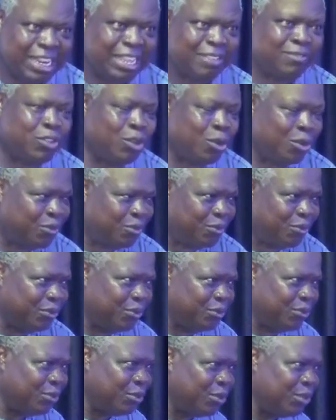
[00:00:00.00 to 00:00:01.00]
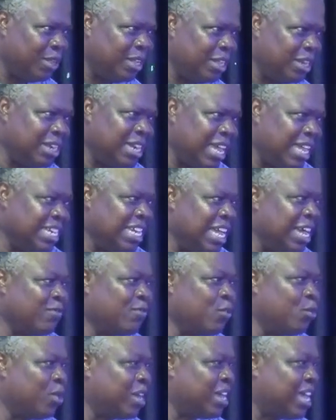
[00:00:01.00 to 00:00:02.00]
off. That they have to
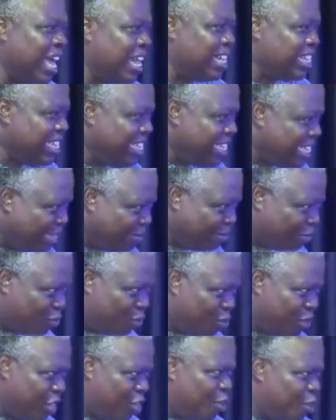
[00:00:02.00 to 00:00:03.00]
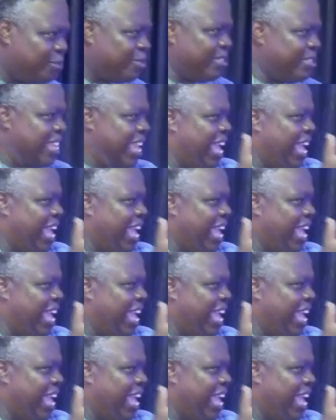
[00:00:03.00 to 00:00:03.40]
carry him to the upstairs.